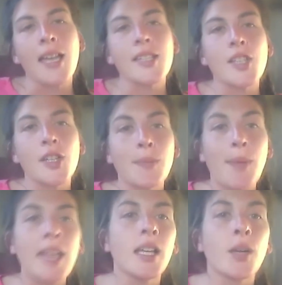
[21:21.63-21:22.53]
So
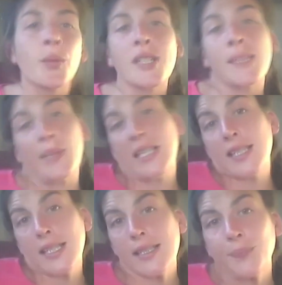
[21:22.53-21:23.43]
depending on what
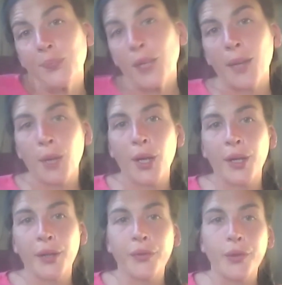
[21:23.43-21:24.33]
species I'm
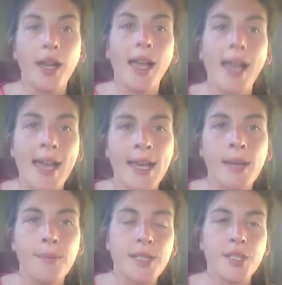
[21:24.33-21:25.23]
going for,
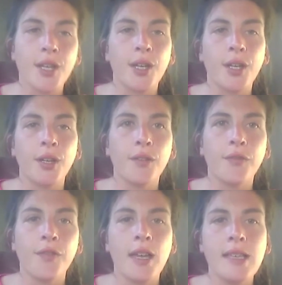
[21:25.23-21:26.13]
um, so
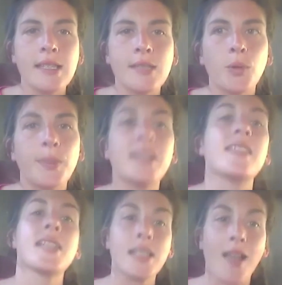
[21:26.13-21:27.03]
first will be
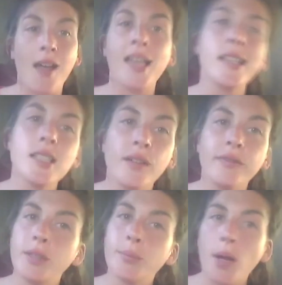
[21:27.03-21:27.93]
the size
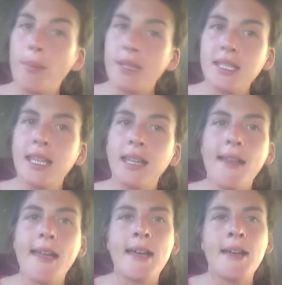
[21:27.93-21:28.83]
of the property.
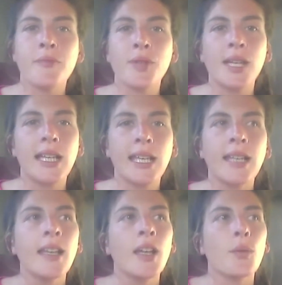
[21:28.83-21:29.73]
Um,
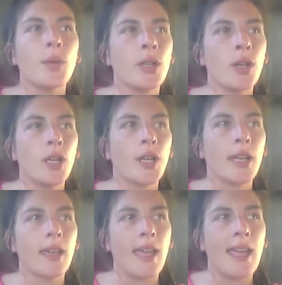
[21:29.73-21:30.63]
really, we're not
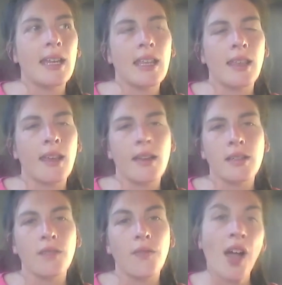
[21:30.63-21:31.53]
looking at anything
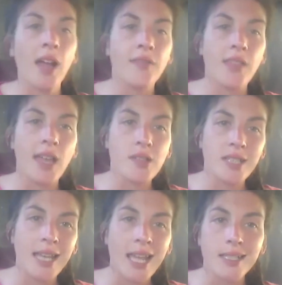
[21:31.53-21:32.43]
under
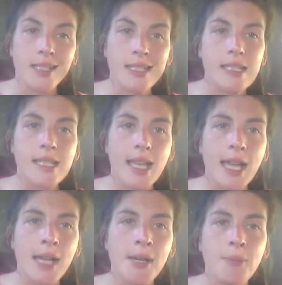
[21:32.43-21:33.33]
5,000 hectares
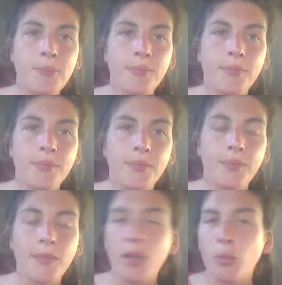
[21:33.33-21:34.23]
um,
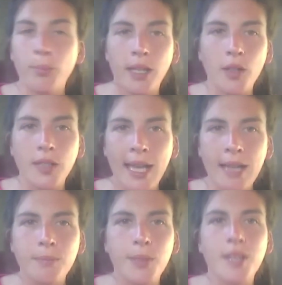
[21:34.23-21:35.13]
or below
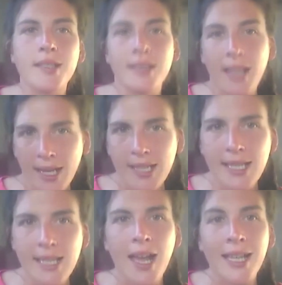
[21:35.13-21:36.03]
that because, like I
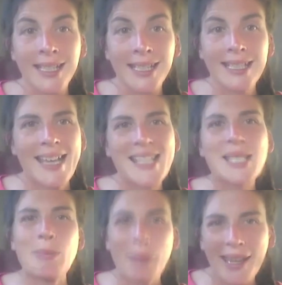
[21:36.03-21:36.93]
said, I need
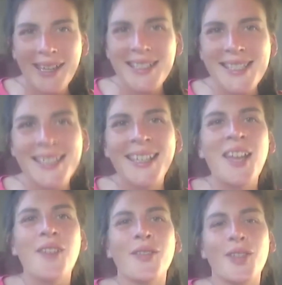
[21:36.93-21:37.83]
that space
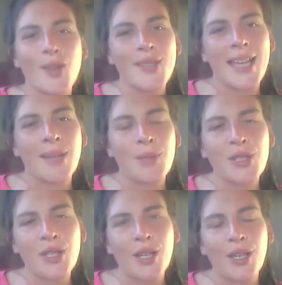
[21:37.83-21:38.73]
for those
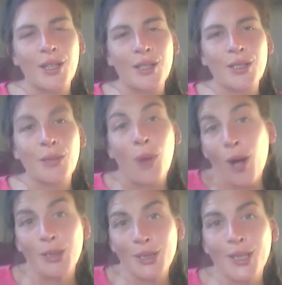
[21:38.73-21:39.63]
animals to, to
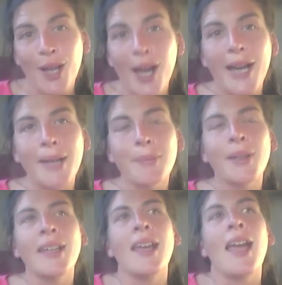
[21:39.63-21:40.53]
wild up.
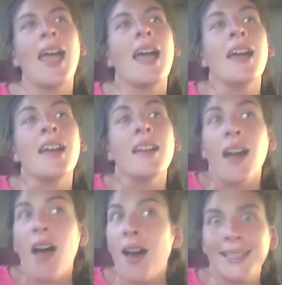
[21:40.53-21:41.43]

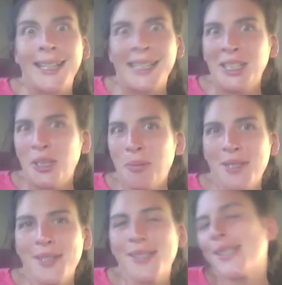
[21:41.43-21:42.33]
Hardly any
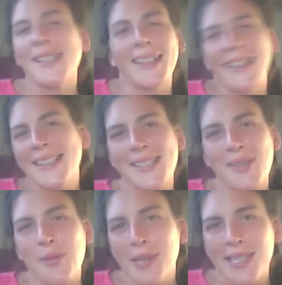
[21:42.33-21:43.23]
humans is
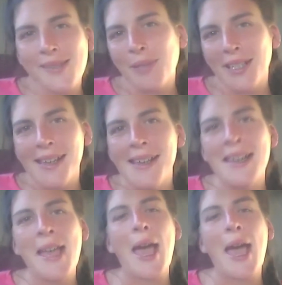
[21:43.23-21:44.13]
always a
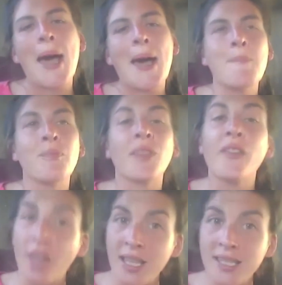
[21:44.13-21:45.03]
winner. Um,
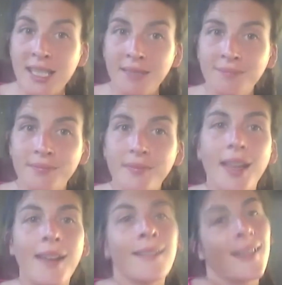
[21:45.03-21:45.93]
fencing,
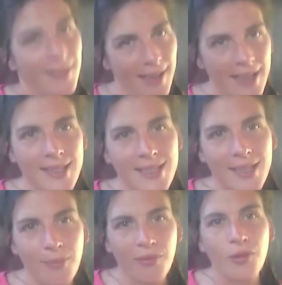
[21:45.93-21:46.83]
as I
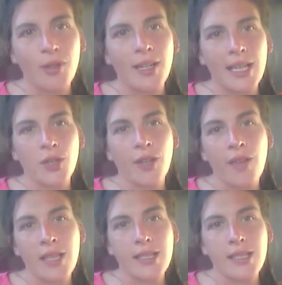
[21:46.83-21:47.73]
said before, electric
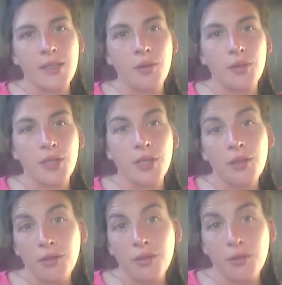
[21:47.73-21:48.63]
fences cause
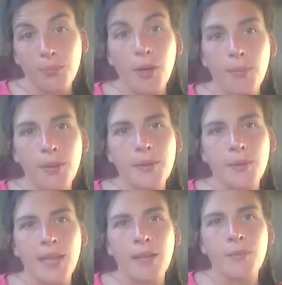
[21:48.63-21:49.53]
huge problems
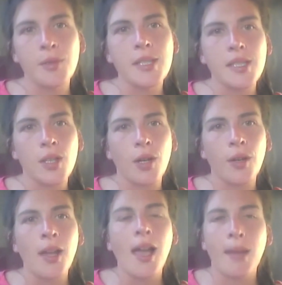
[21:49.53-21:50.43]
with animals, so
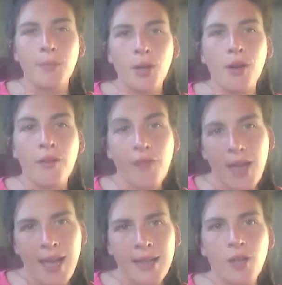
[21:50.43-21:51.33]
I'm not a
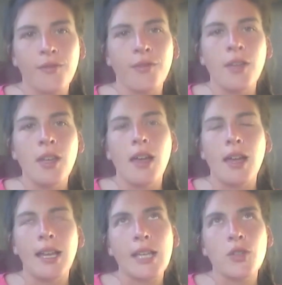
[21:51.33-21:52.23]
fan of
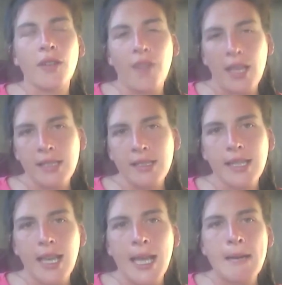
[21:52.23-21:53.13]
electric fence.
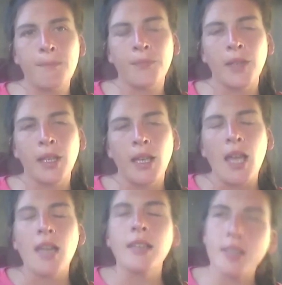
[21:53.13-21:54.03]
Um,
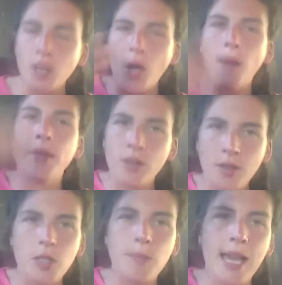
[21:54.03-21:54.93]
the top is
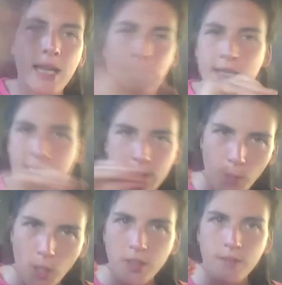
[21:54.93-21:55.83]
not too bad, but this
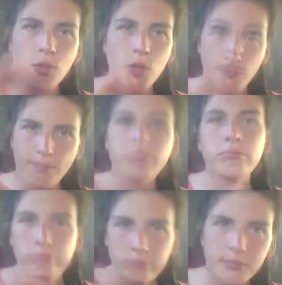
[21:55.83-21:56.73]
bottom trip
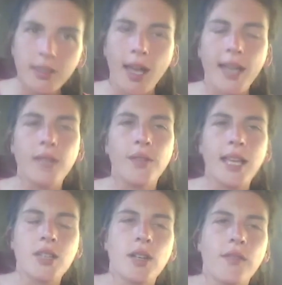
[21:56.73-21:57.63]
line of
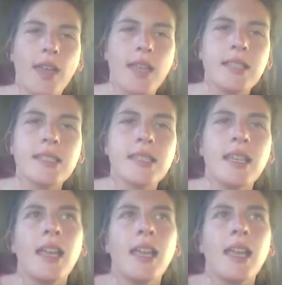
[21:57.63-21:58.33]
electric fence.